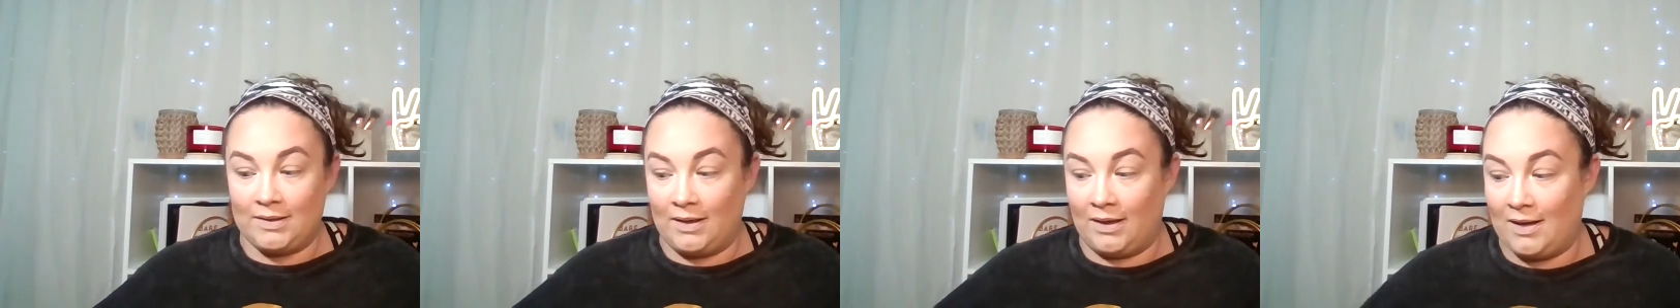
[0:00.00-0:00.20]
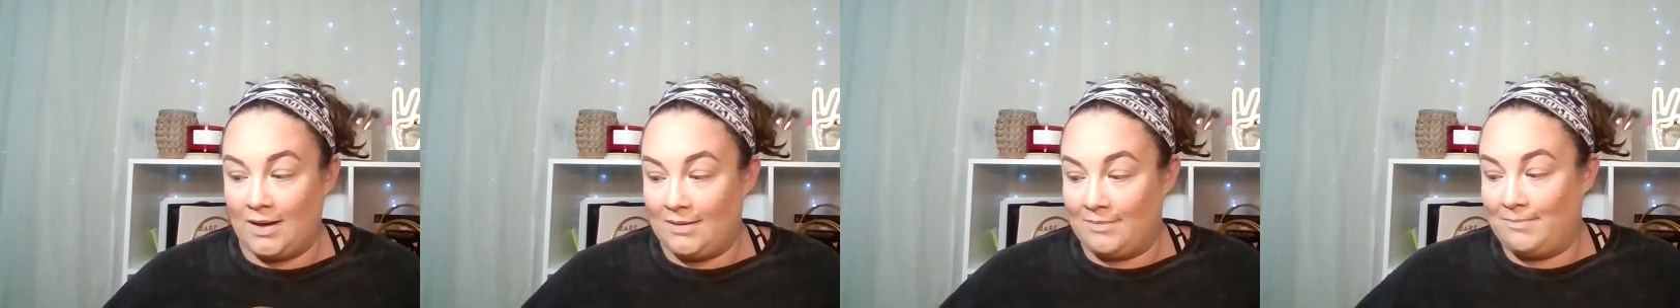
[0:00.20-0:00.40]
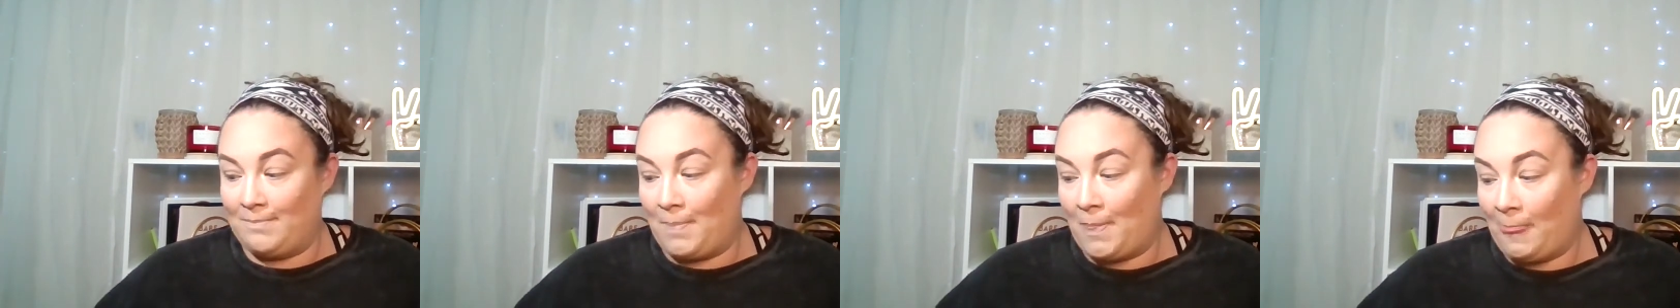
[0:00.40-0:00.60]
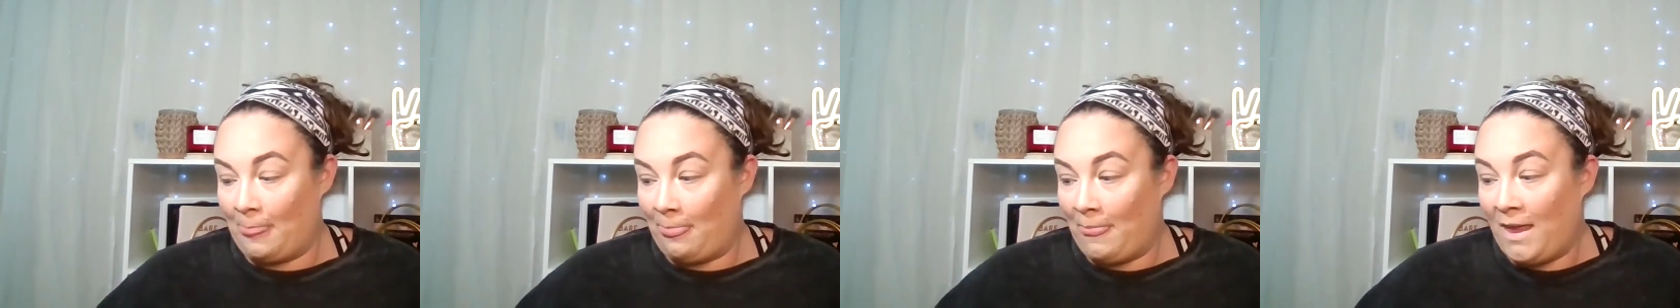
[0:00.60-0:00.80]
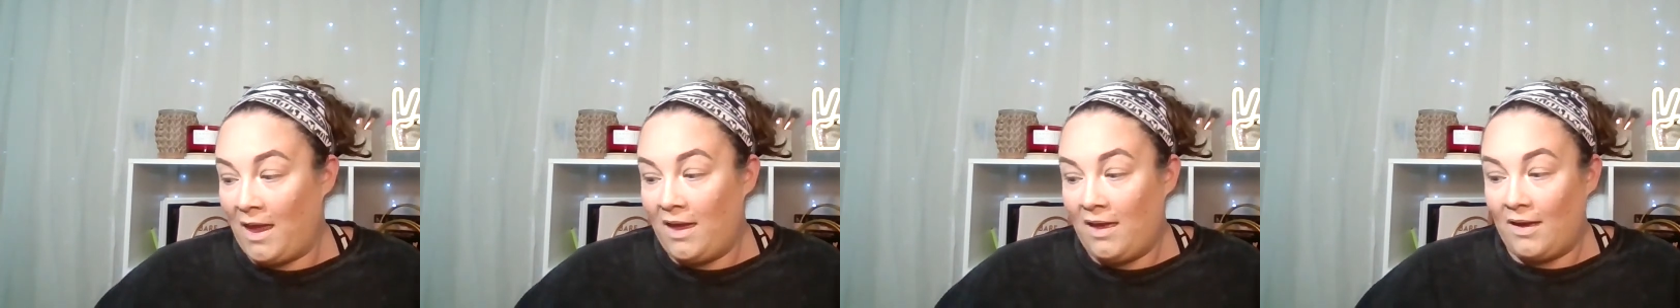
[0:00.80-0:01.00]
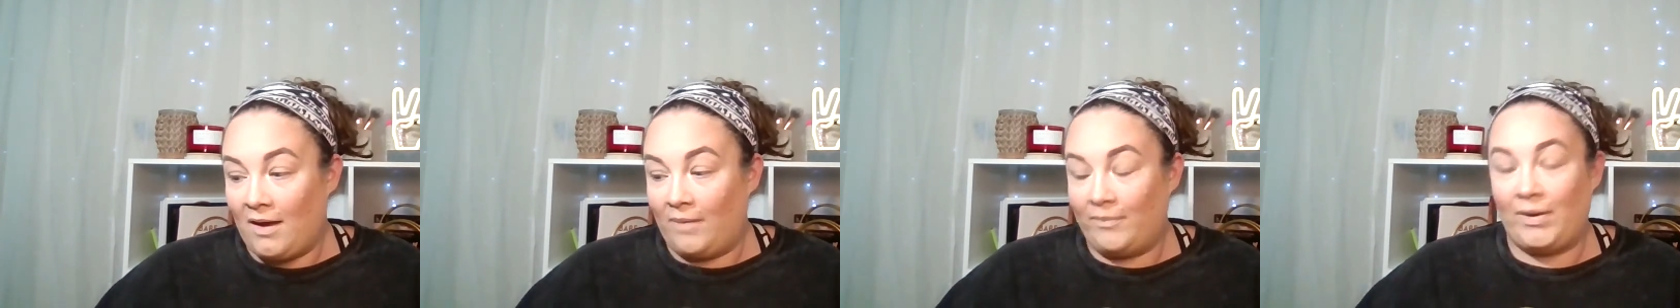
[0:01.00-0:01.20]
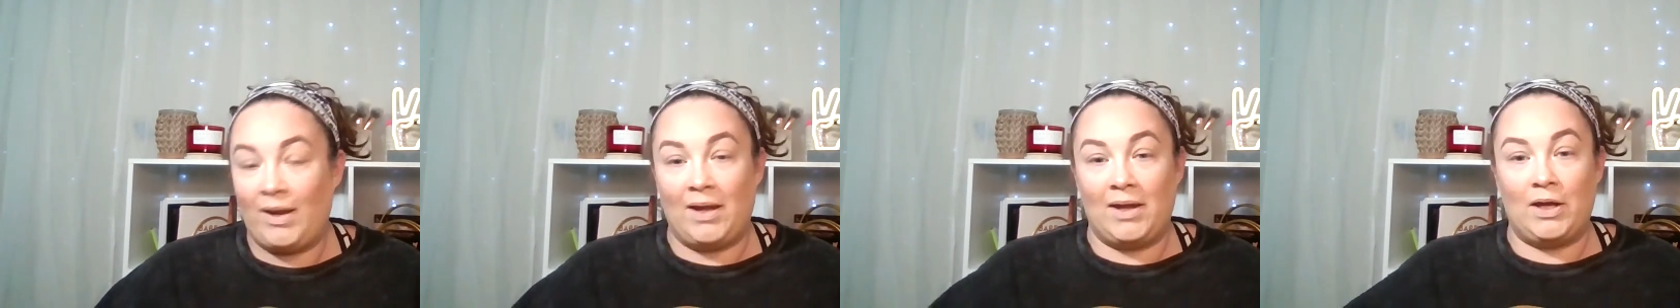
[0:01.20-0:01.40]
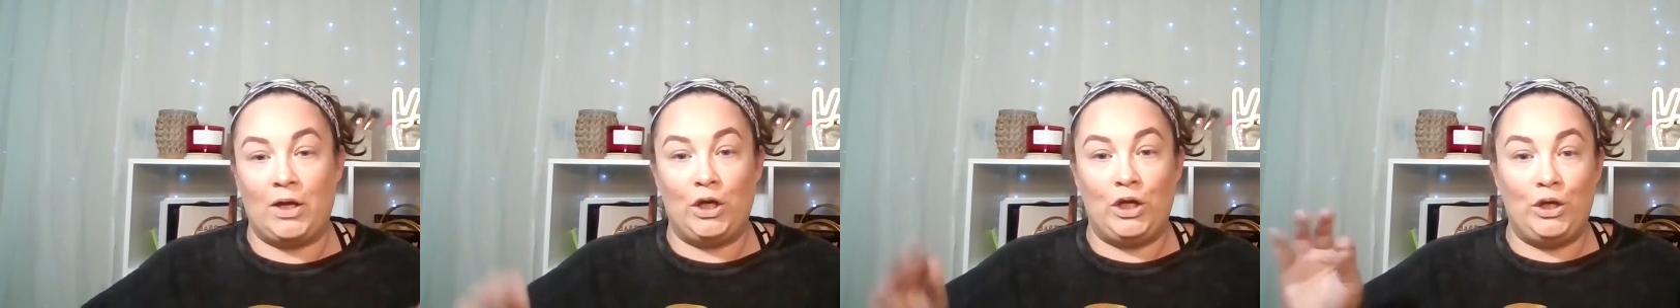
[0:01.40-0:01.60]
I'm not
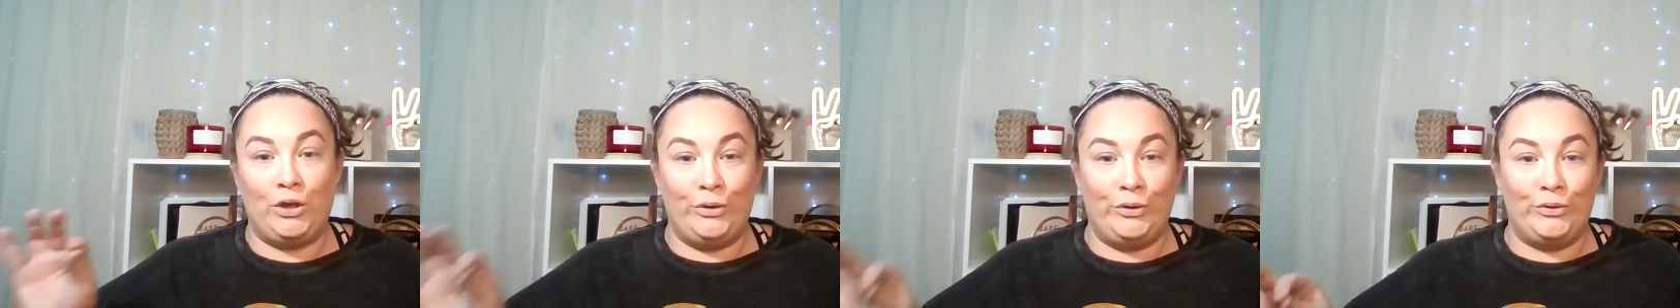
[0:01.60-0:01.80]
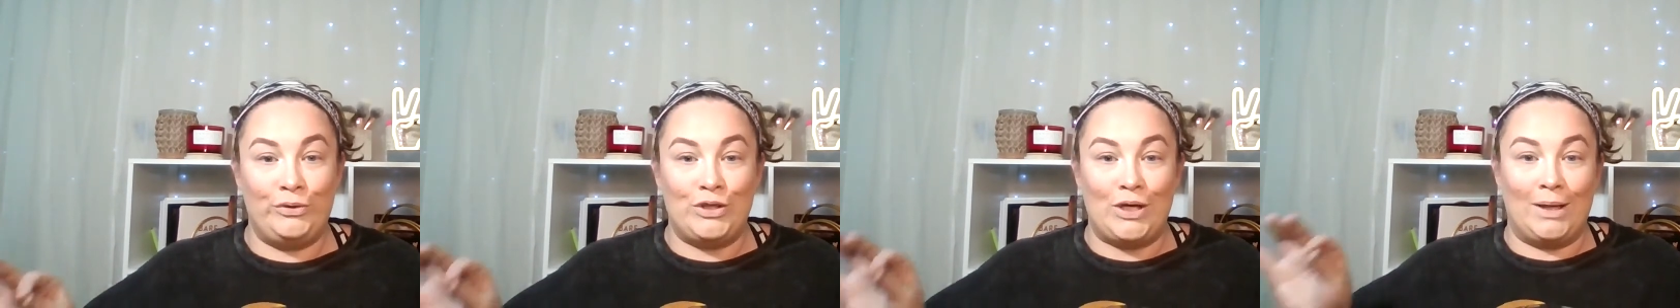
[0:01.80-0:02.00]
like a huge